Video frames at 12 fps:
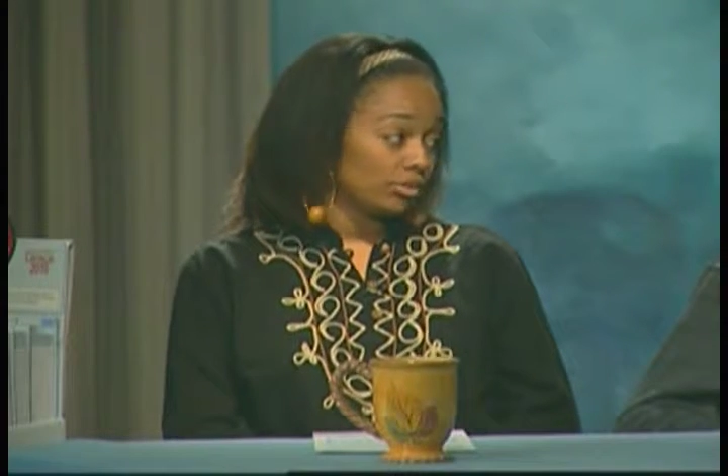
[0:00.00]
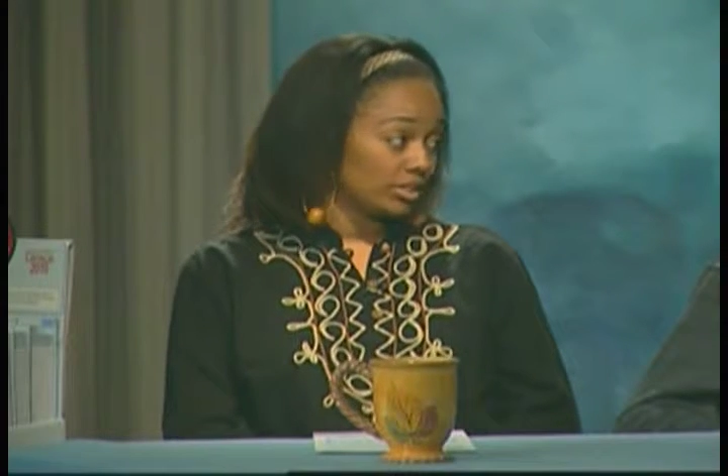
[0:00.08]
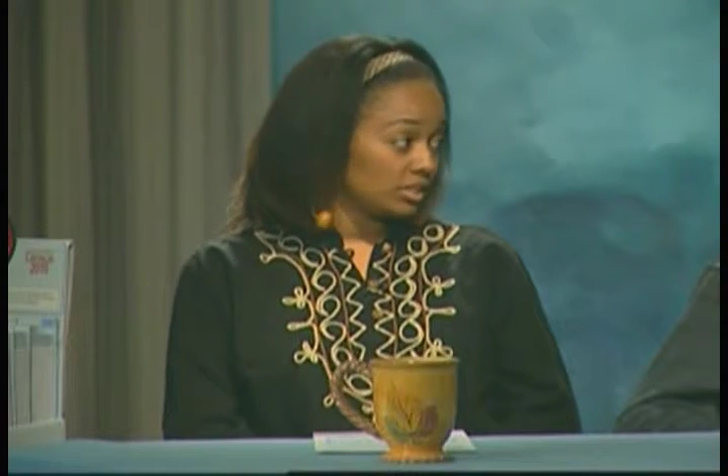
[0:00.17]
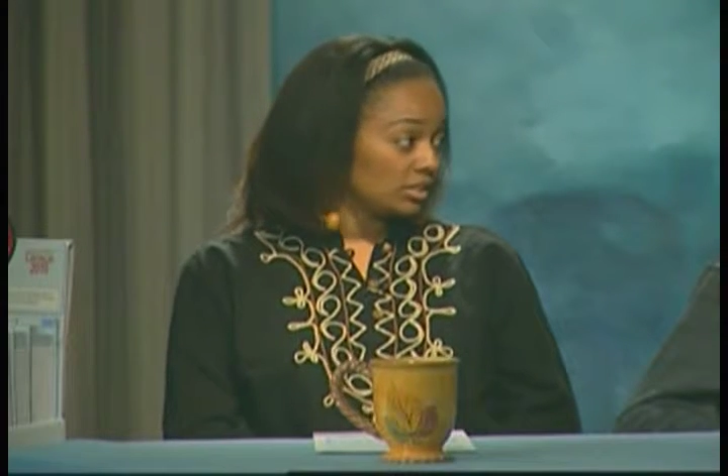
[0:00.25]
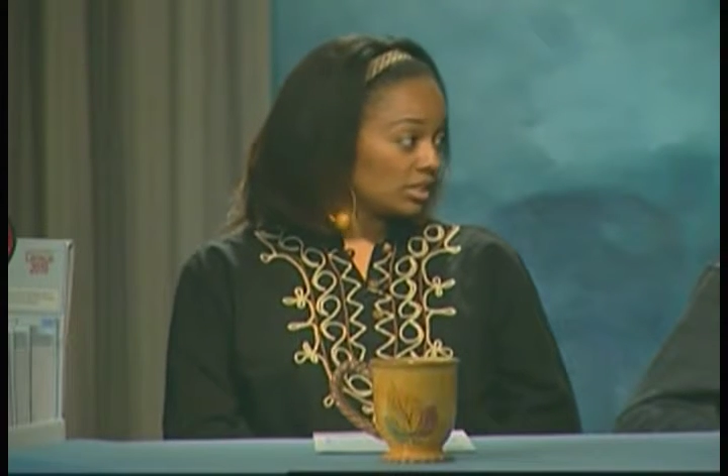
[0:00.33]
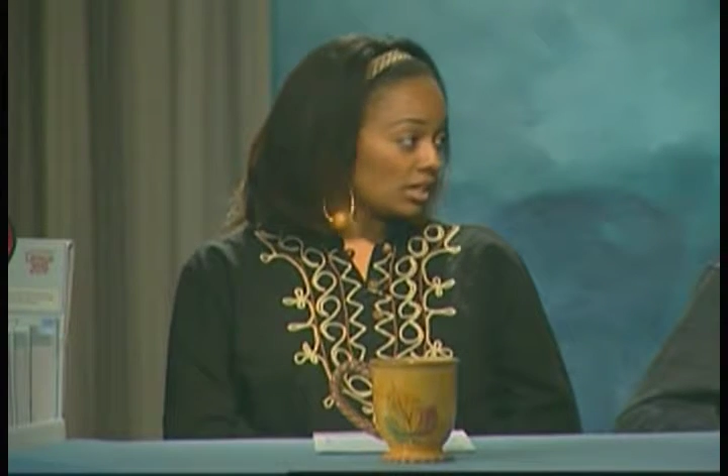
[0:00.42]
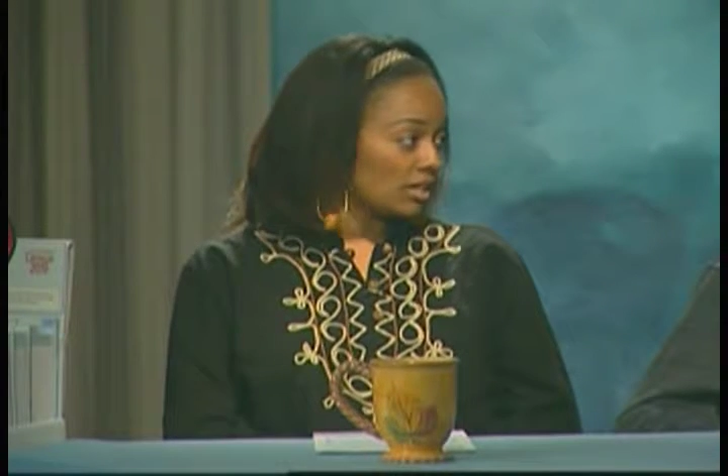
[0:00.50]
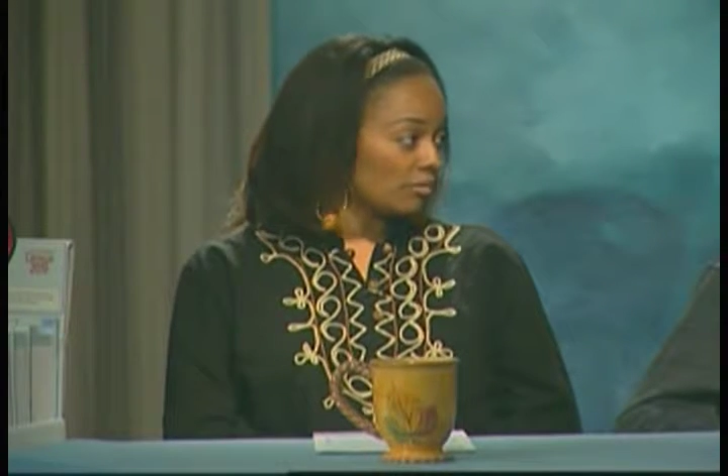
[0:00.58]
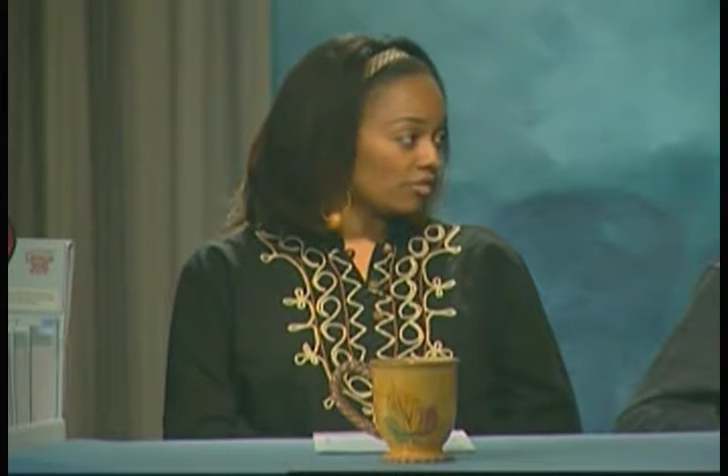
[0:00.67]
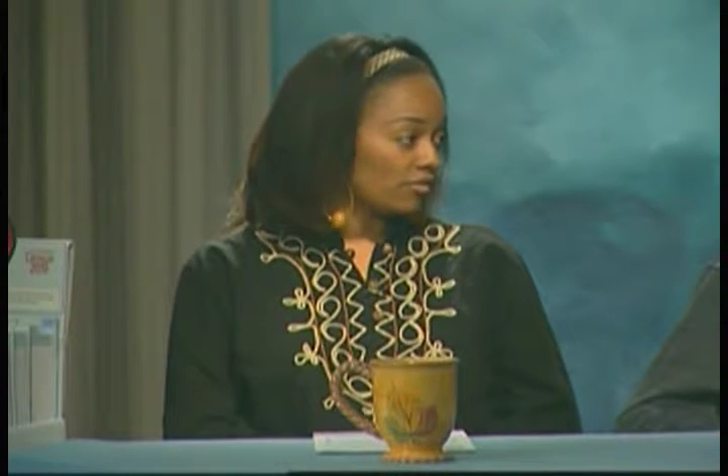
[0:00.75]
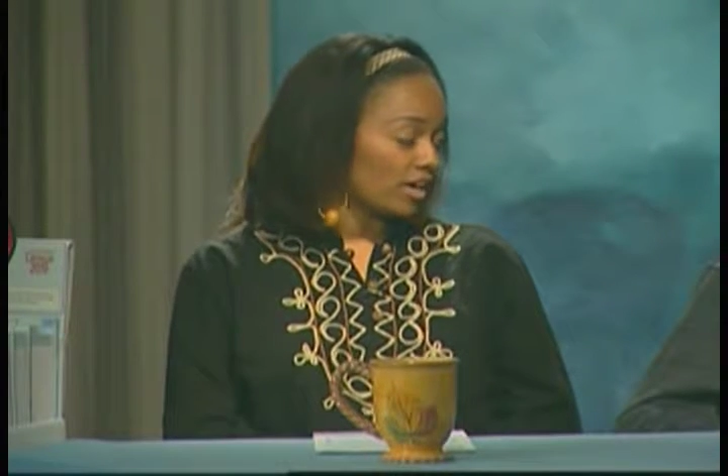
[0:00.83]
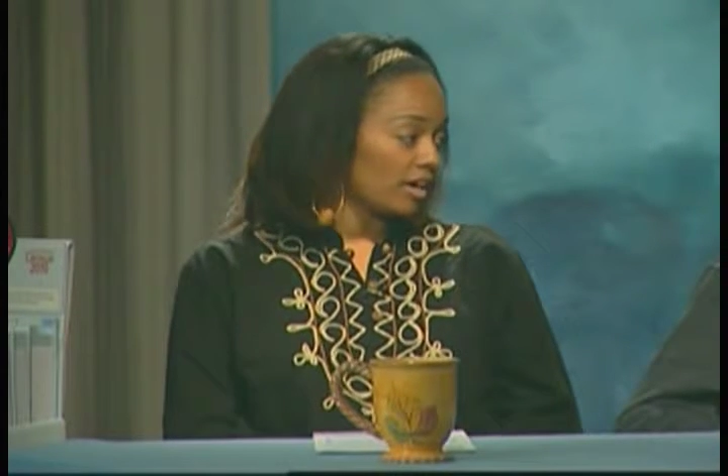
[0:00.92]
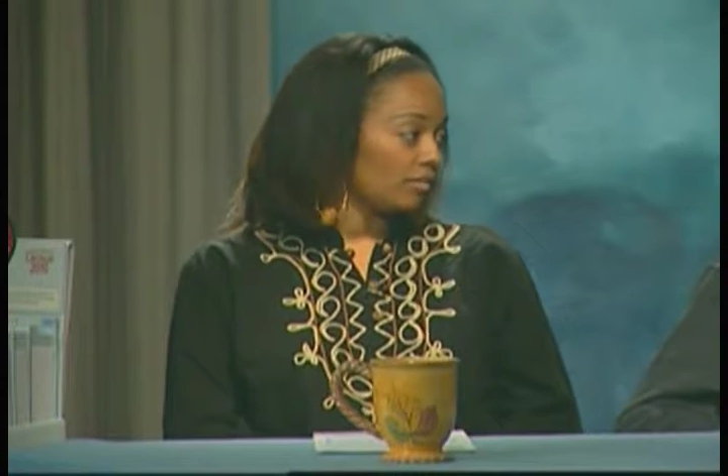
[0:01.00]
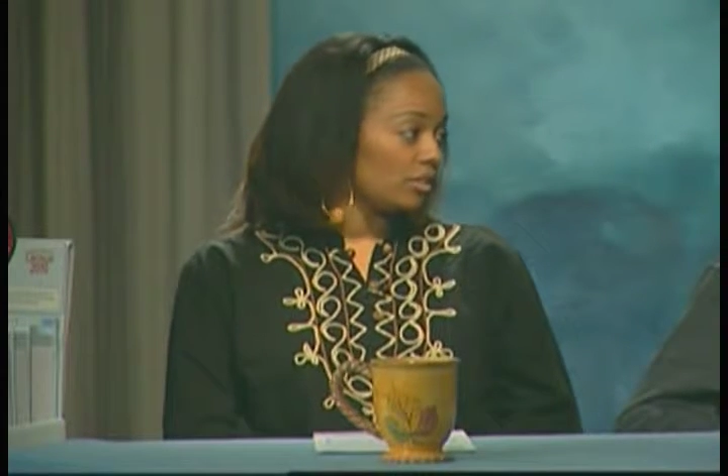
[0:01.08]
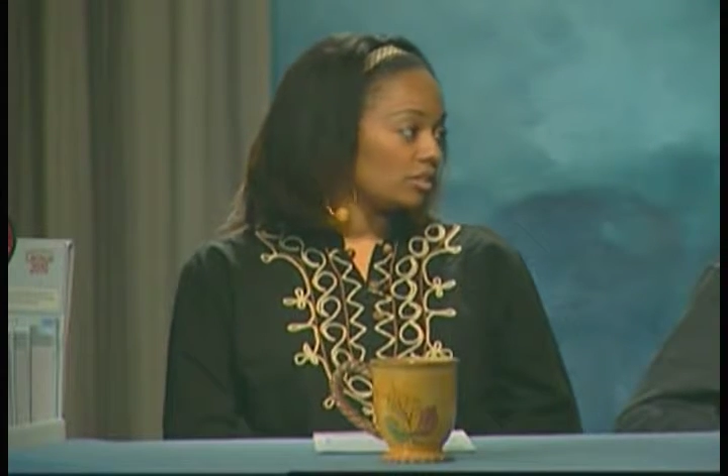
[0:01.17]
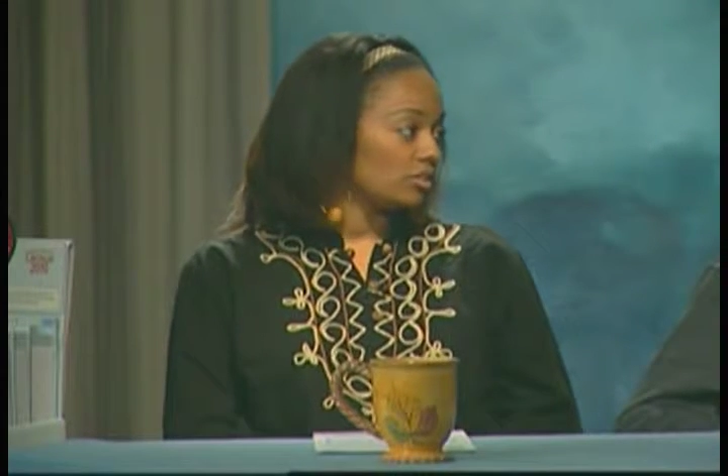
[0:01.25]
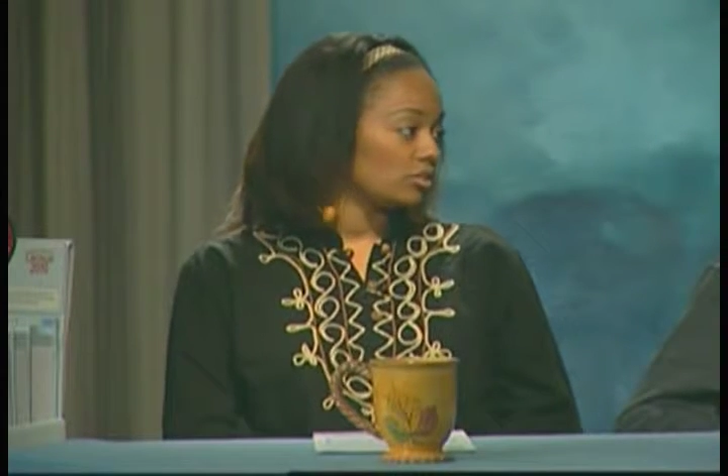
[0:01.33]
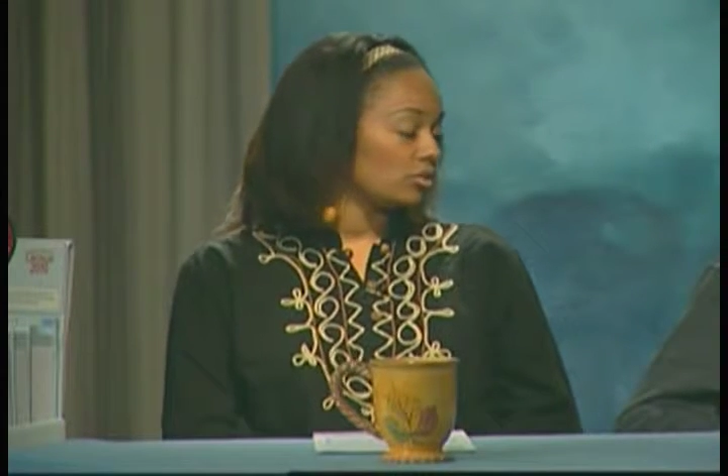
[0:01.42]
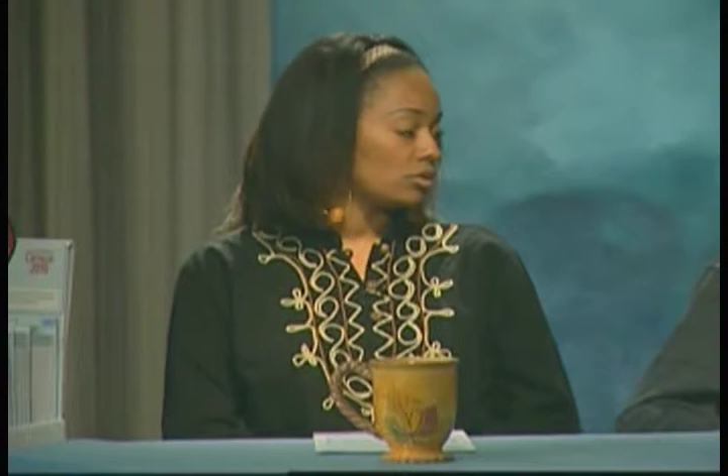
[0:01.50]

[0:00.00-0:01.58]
prison time of 5 years